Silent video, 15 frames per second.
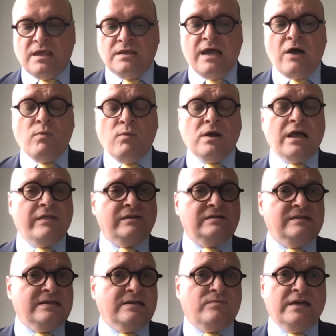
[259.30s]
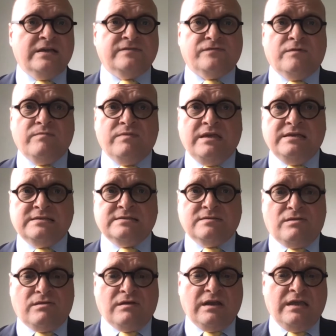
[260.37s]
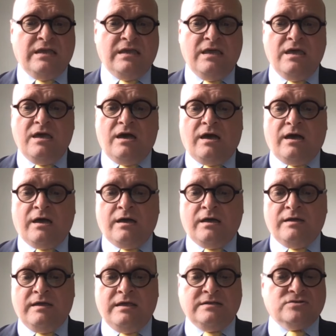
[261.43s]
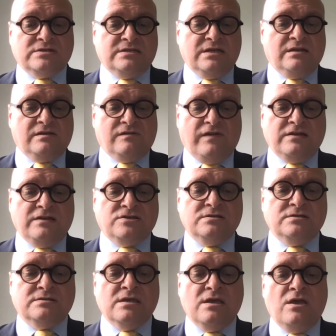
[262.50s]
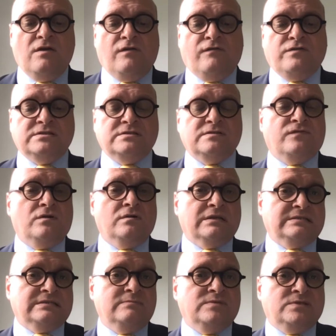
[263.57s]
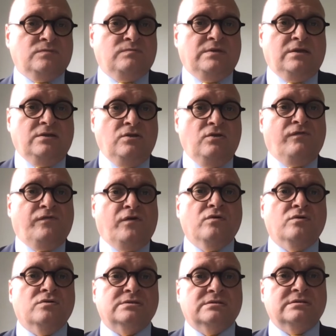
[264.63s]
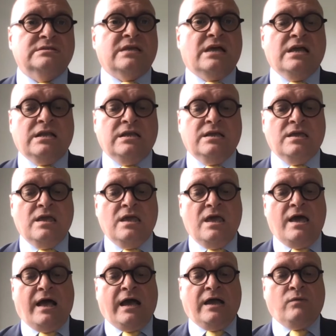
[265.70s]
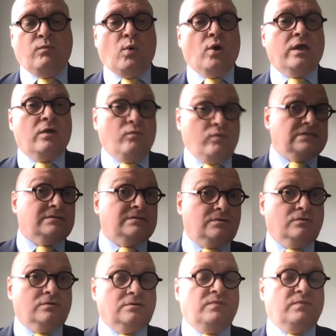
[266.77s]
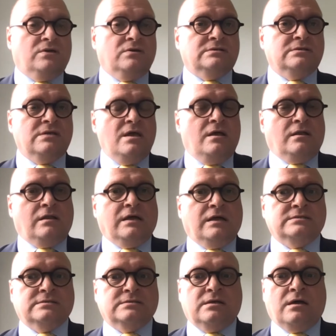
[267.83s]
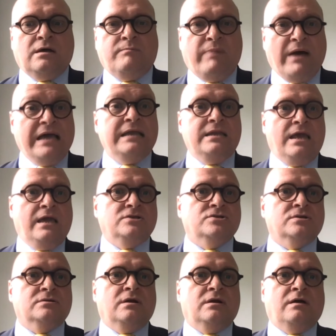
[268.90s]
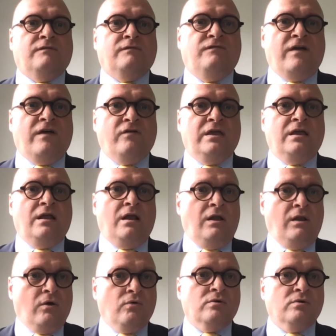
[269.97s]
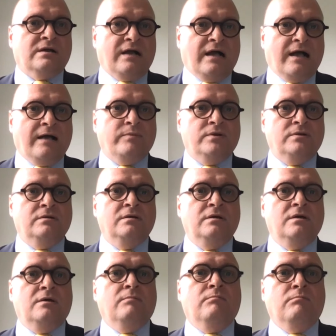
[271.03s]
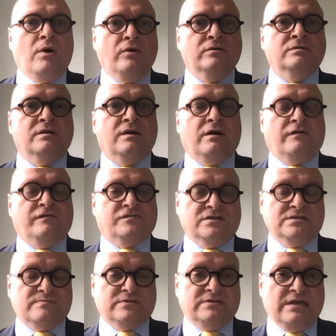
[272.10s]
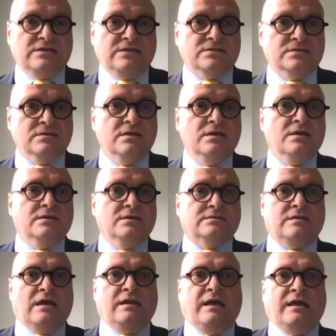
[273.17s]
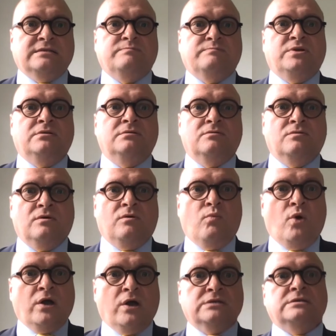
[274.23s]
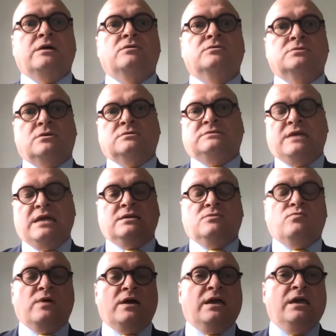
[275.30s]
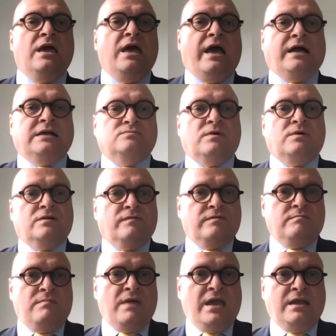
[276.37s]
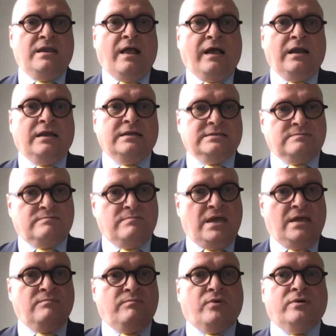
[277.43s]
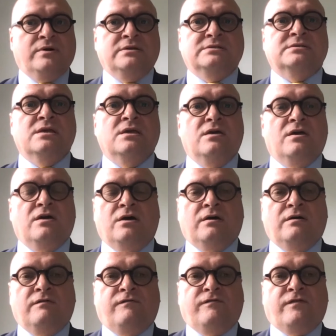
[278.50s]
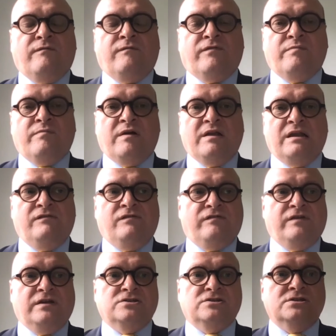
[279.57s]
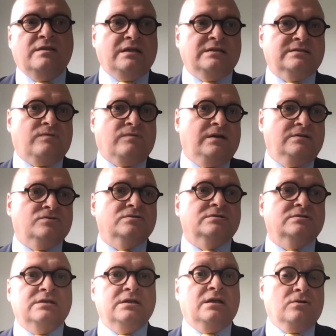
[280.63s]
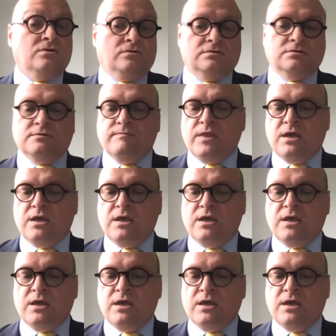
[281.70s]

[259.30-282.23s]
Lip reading: Now, what are the takeaways from these 3 interesting interventions? First of all, there seems to be a new focus on cycling and walking, which is good, because that's by nature a very low carbon mode of transportation. So that has been worked out or taken away as one of the main highlights and main points from that intervention, and that's quite interesting and good.